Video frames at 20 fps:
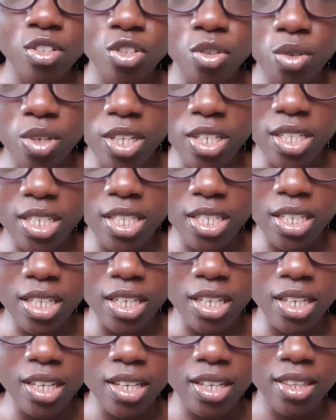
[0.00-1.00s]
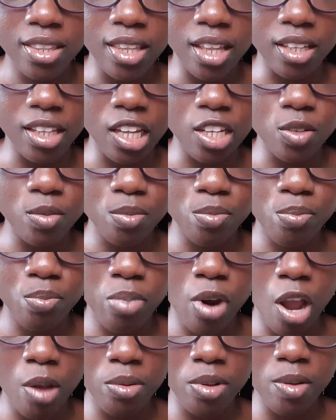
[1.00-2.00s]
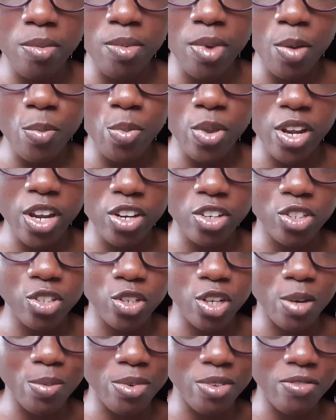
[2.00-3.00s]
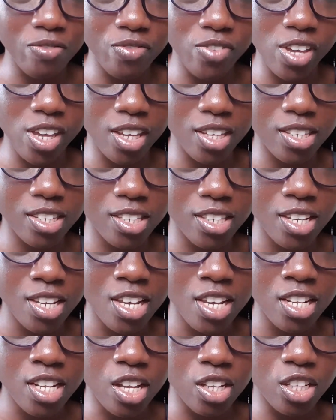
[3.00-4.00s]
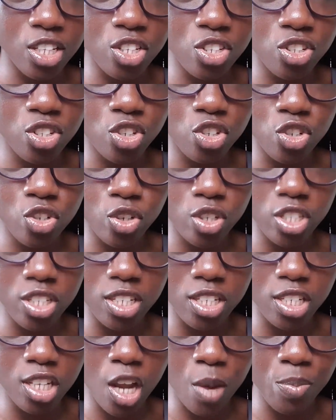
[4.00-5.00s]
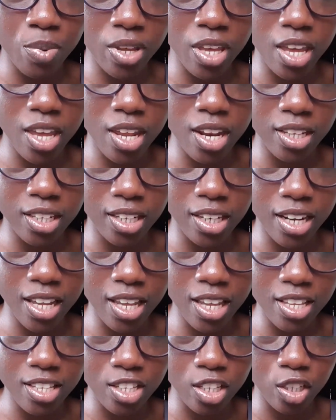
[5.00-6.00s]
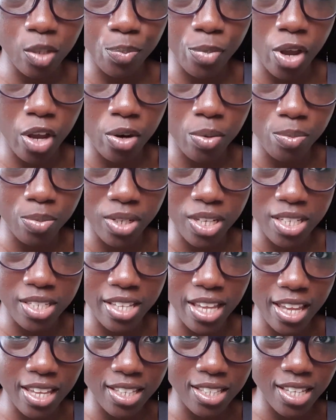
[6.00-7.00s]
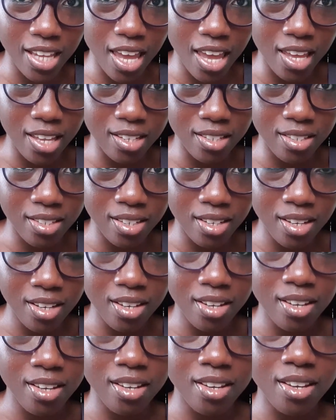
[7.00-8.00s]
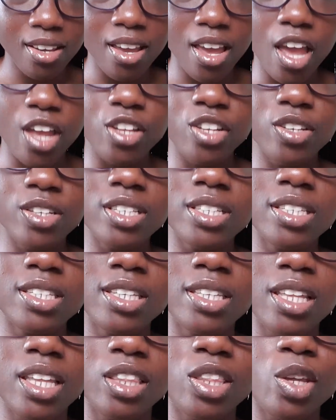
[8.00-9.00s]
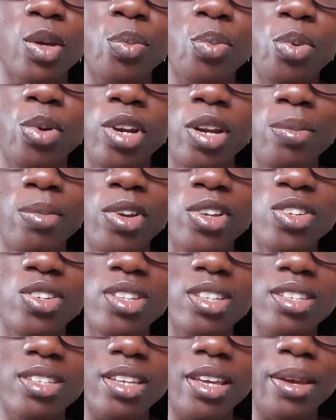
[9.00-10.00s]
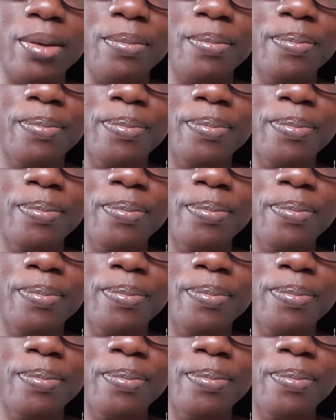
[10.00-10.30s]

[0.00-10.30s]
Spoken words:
you can see that that problem appears to have been fixed. Now, these are the shorts on top again and the leggings at the bottom, placed end to end. And you can see that they're pretty much the same.